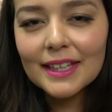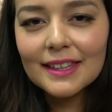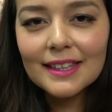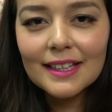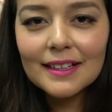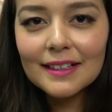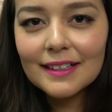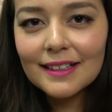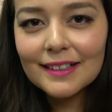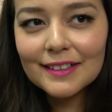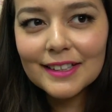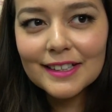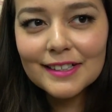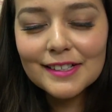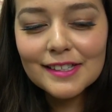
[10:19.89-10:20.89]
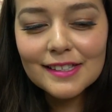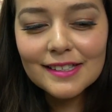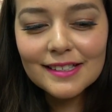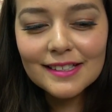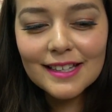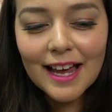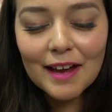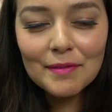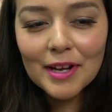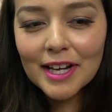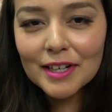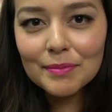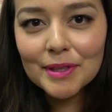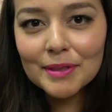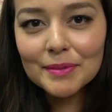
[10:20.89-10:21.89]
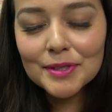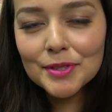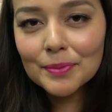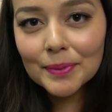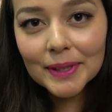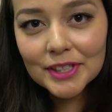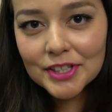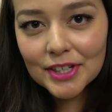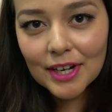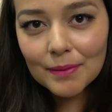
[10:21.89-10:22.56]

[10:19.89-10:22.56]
Then, you know, I'm not going to be able to reach